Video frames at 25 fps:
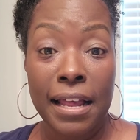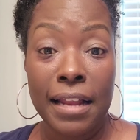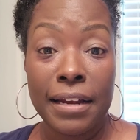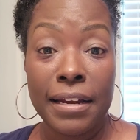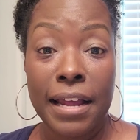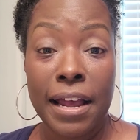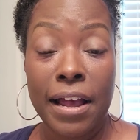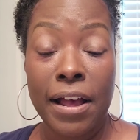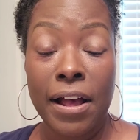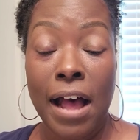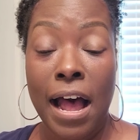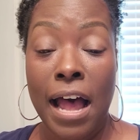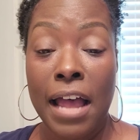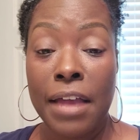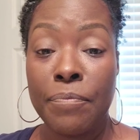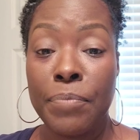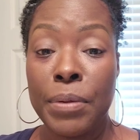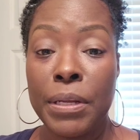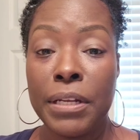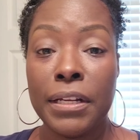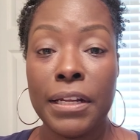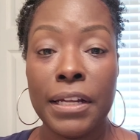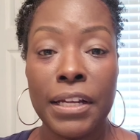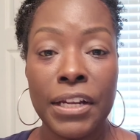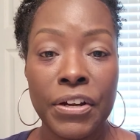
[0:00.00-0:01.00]
Now, I've
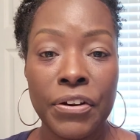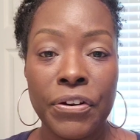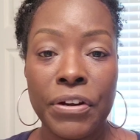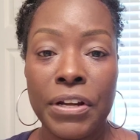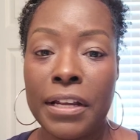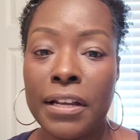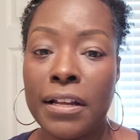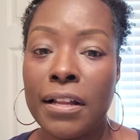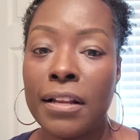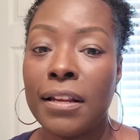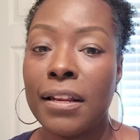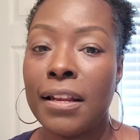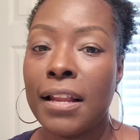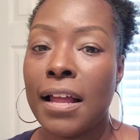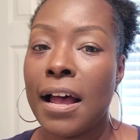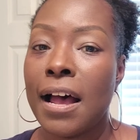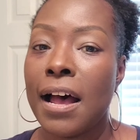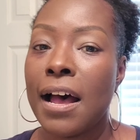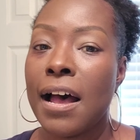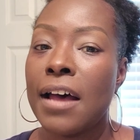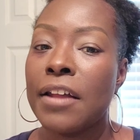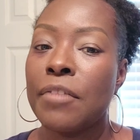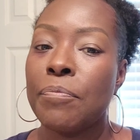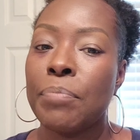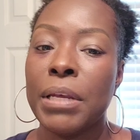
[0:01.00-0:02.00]
been hearing a
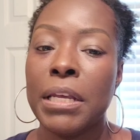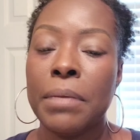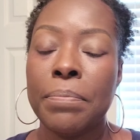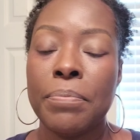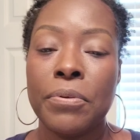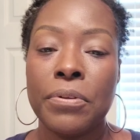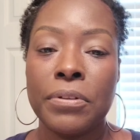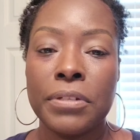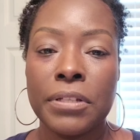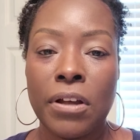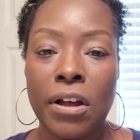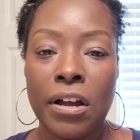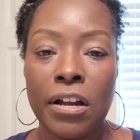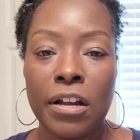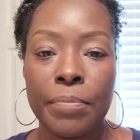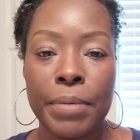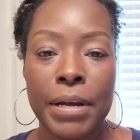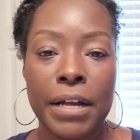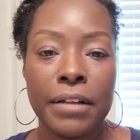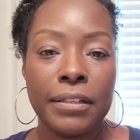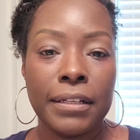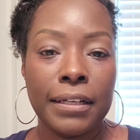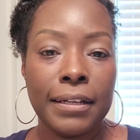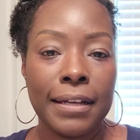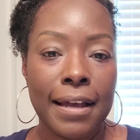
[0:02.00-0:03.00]
lot of people talk
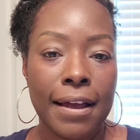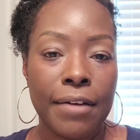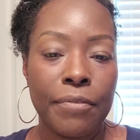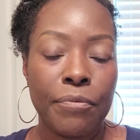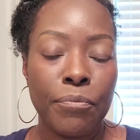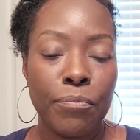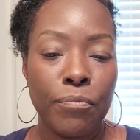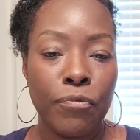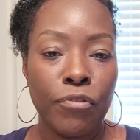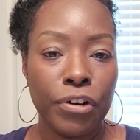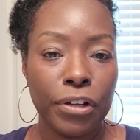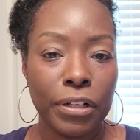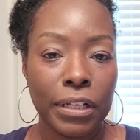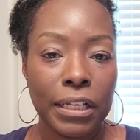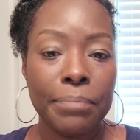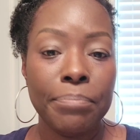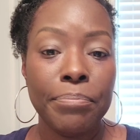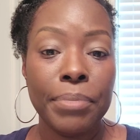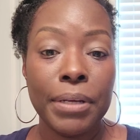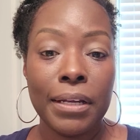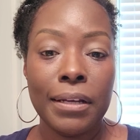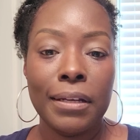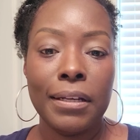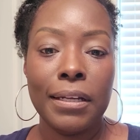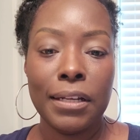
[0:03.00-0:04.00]
about they have really
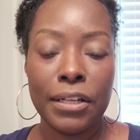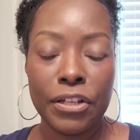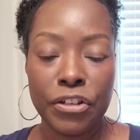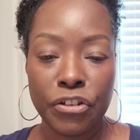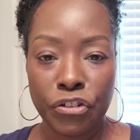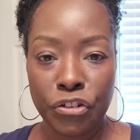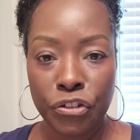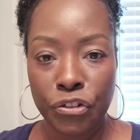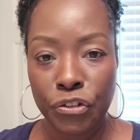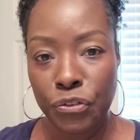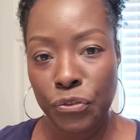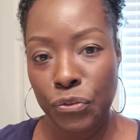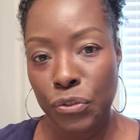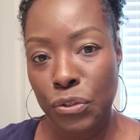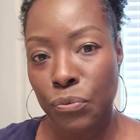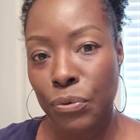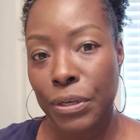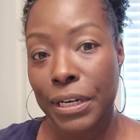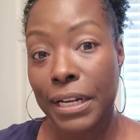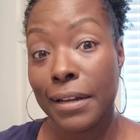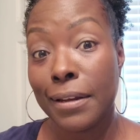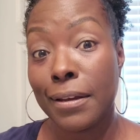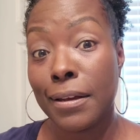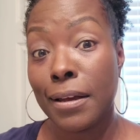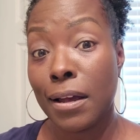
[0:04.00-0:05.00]
big issues
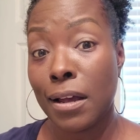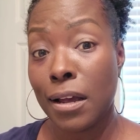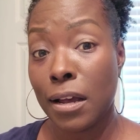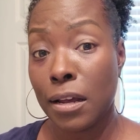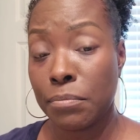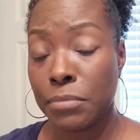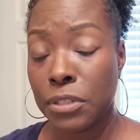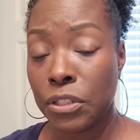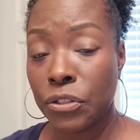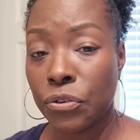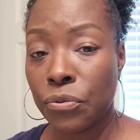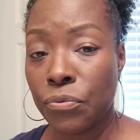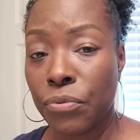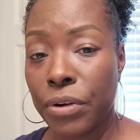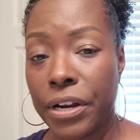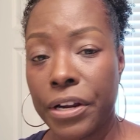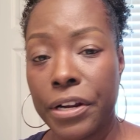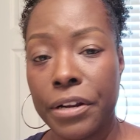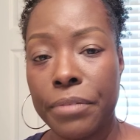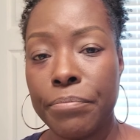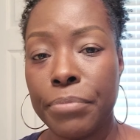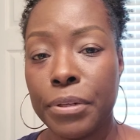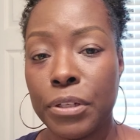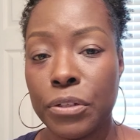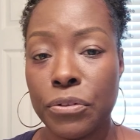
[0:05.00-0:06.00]
when it comes to
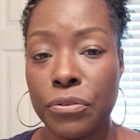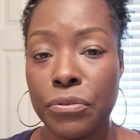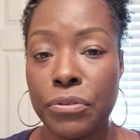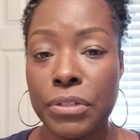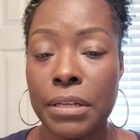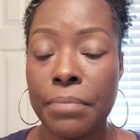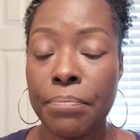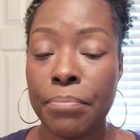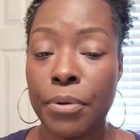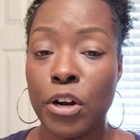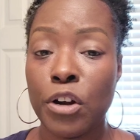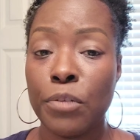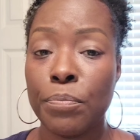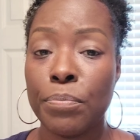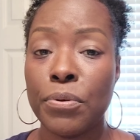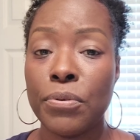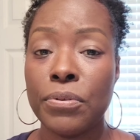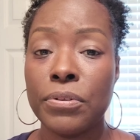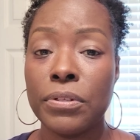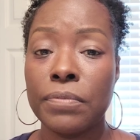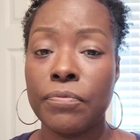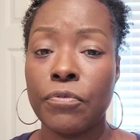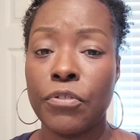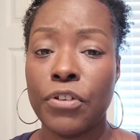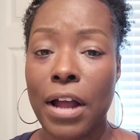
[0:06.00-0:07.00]
wearing blues and
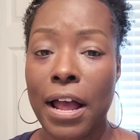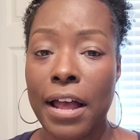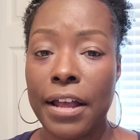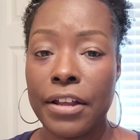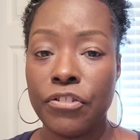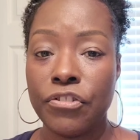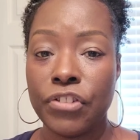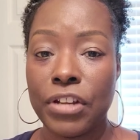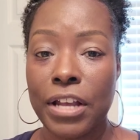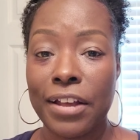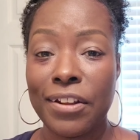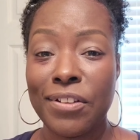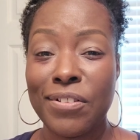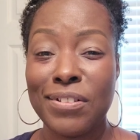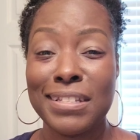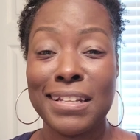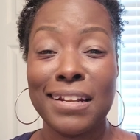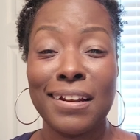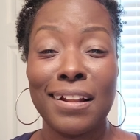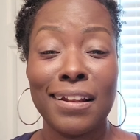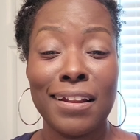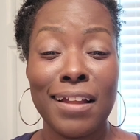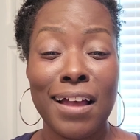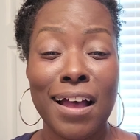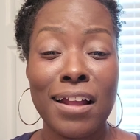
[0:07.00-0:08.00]
purples for eyeshadows,
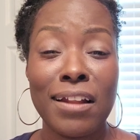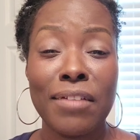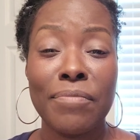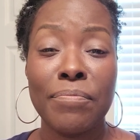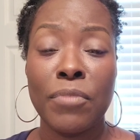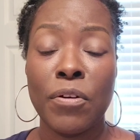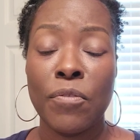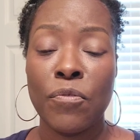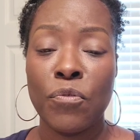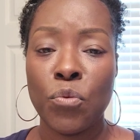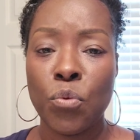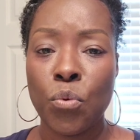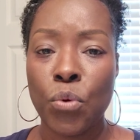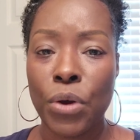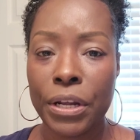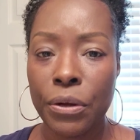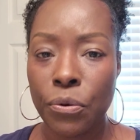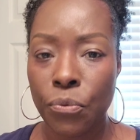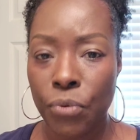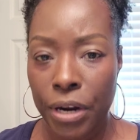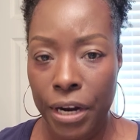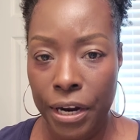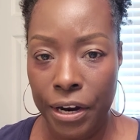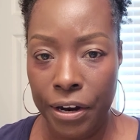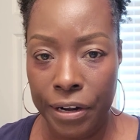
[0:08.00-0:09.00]
and a lot of them
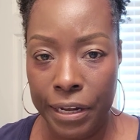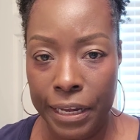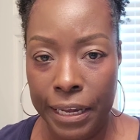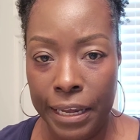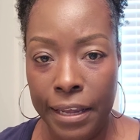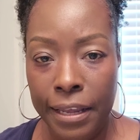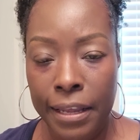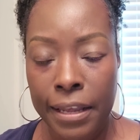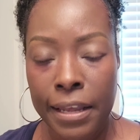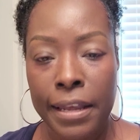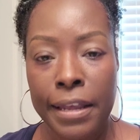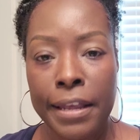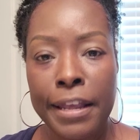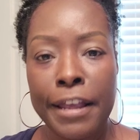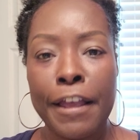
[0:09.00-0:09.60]
avoid wearing it